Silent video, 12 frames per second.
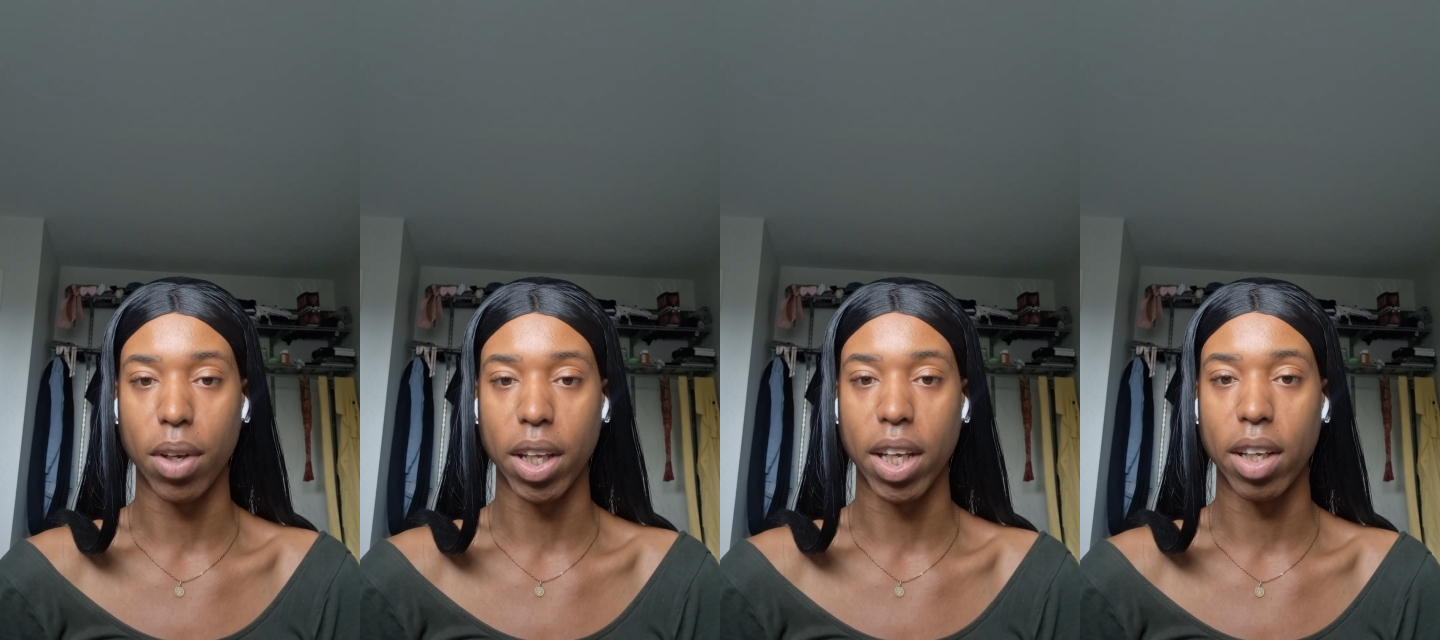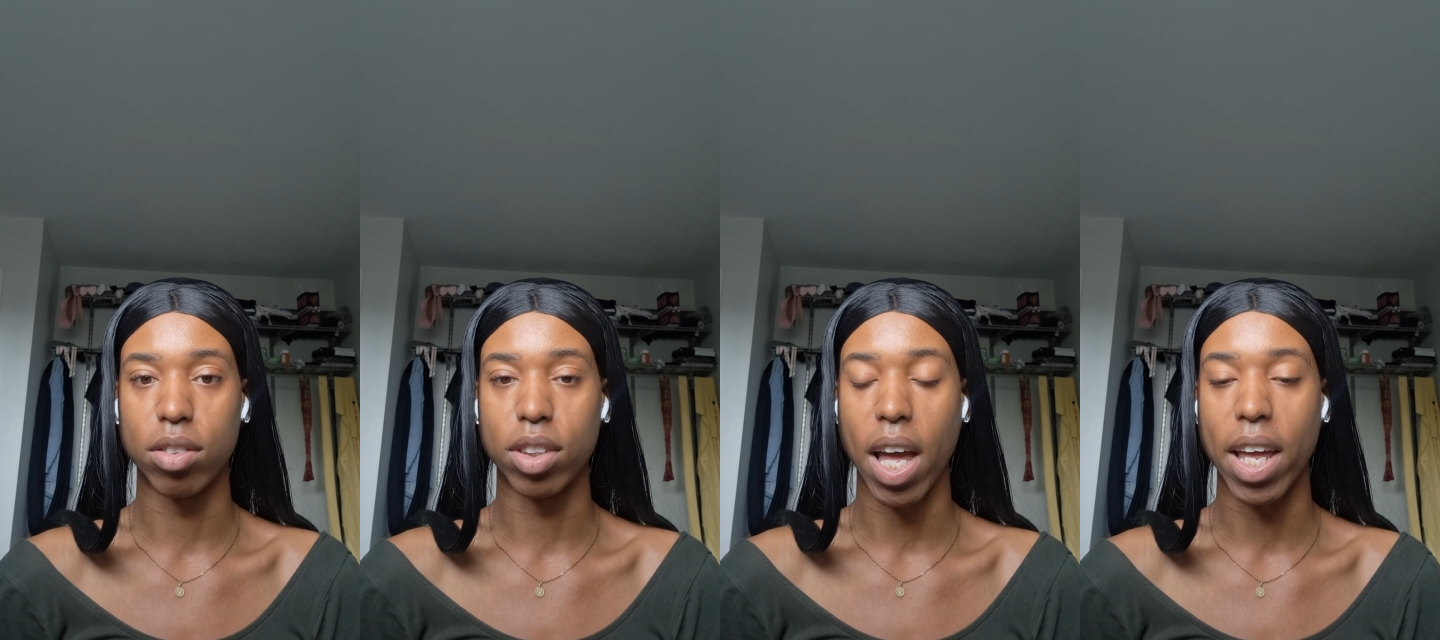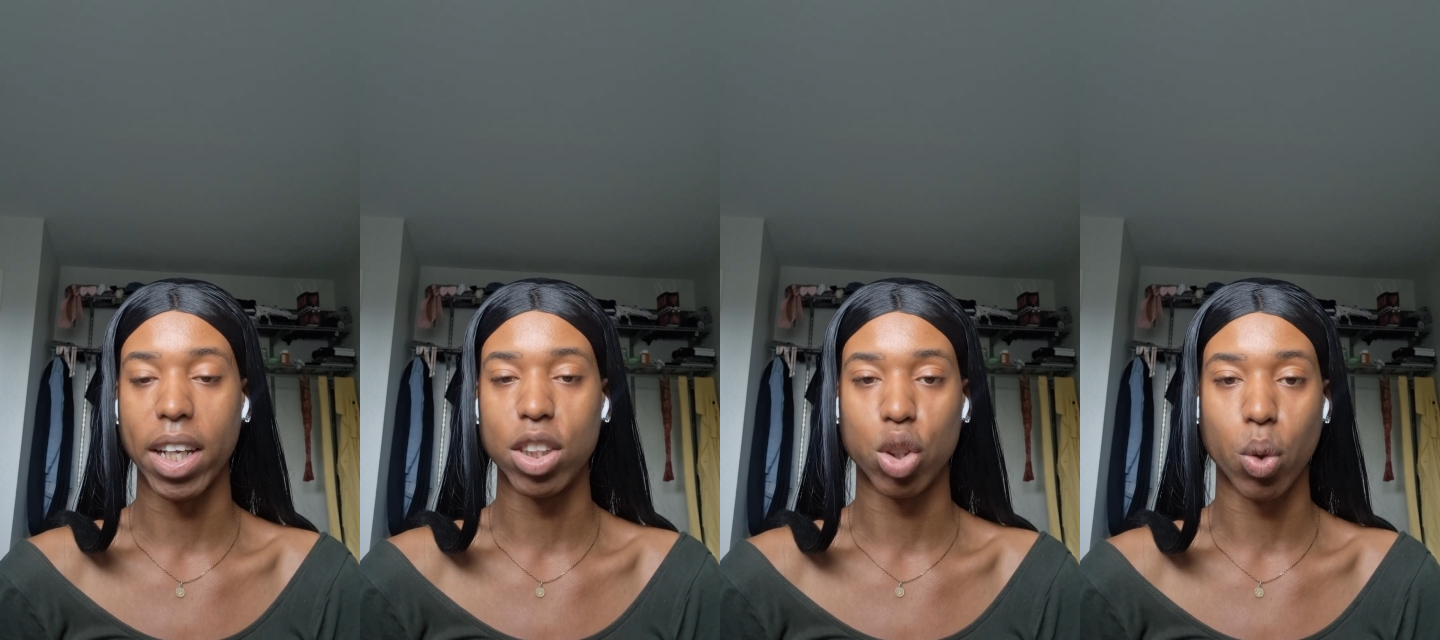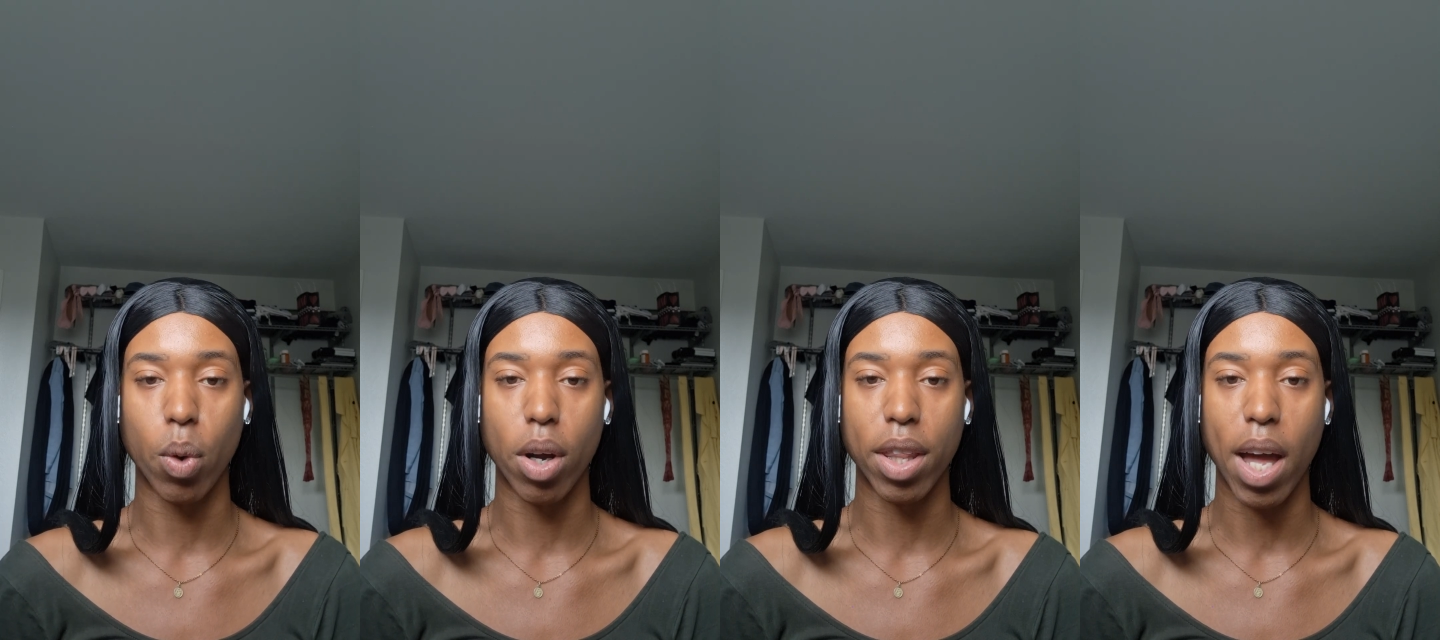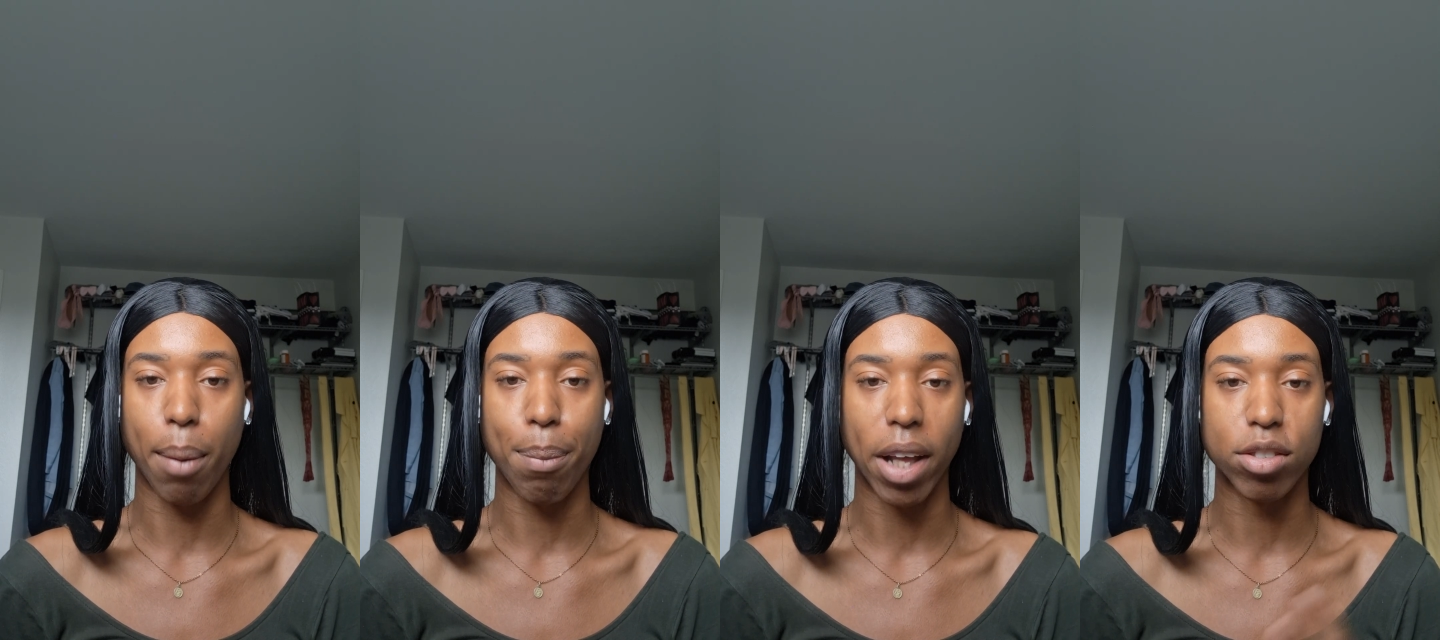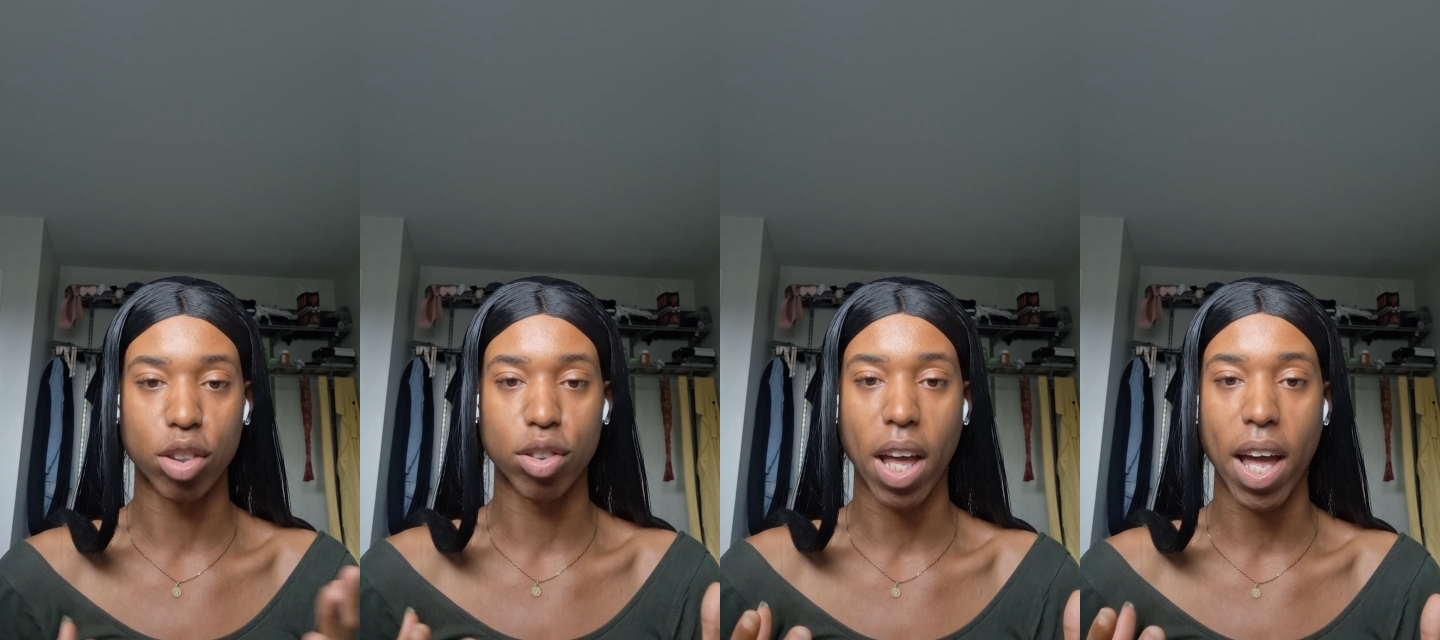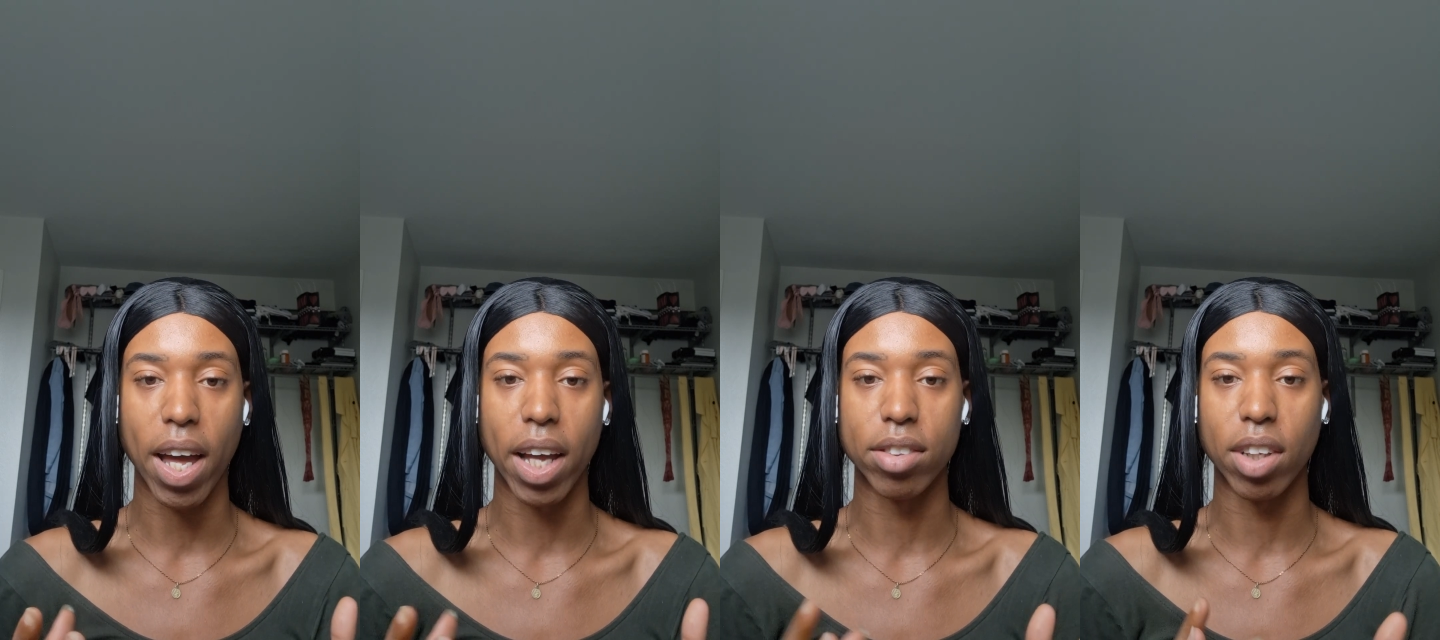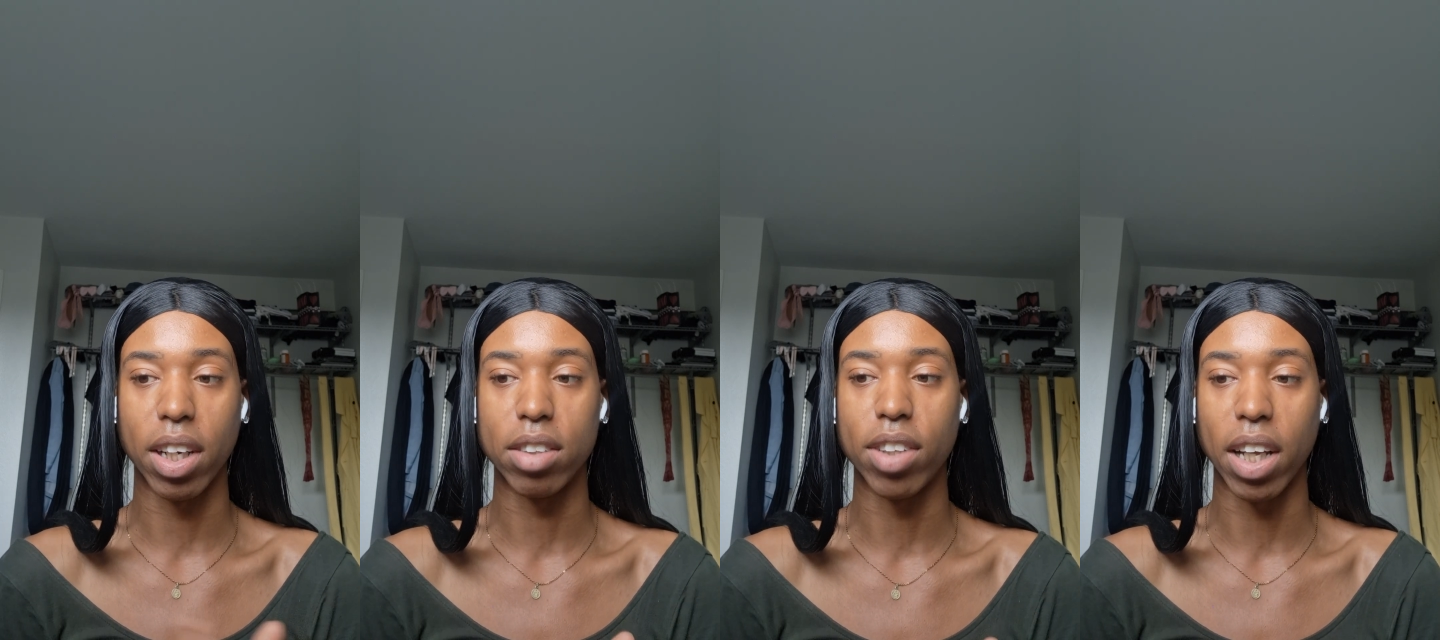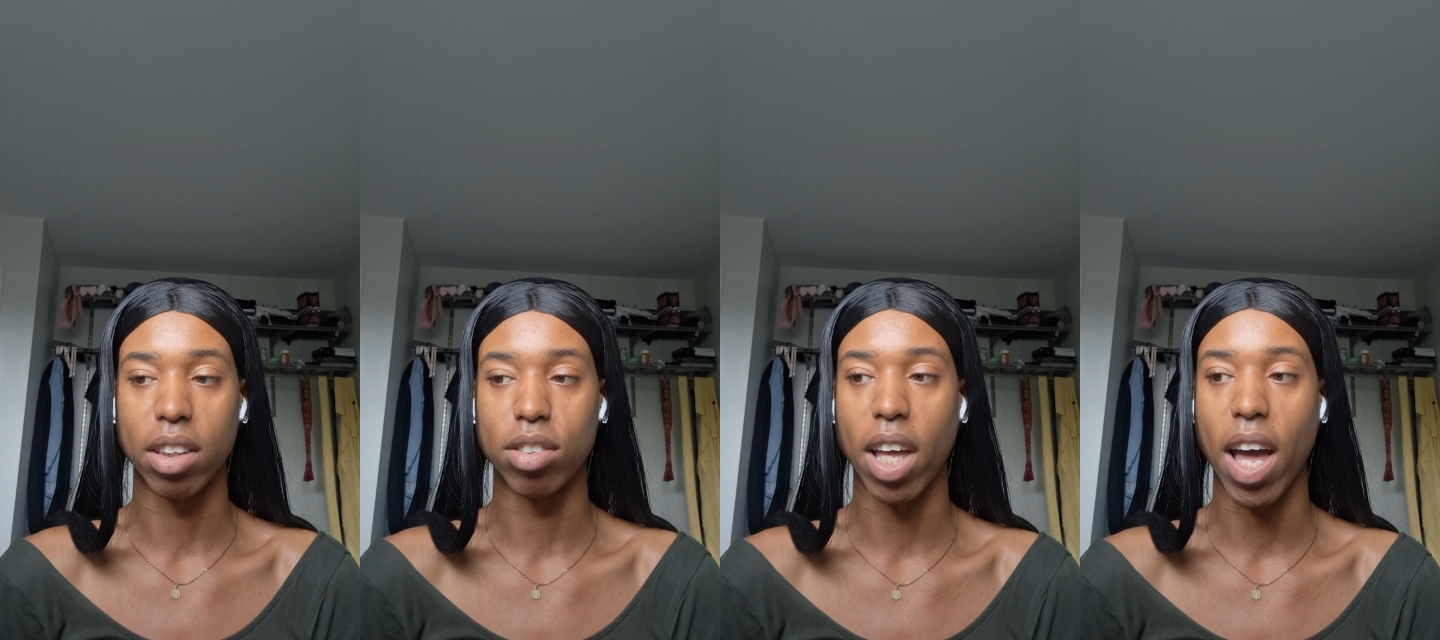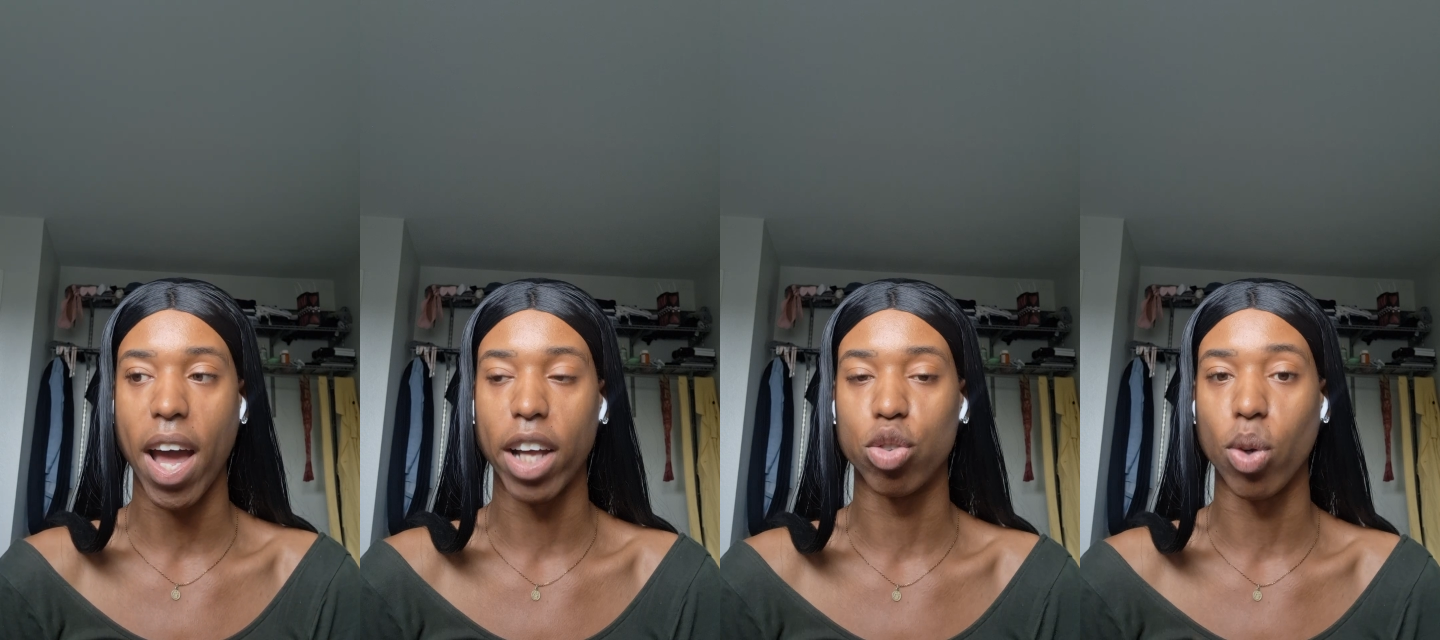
released and ensure that pesticides and insecticides,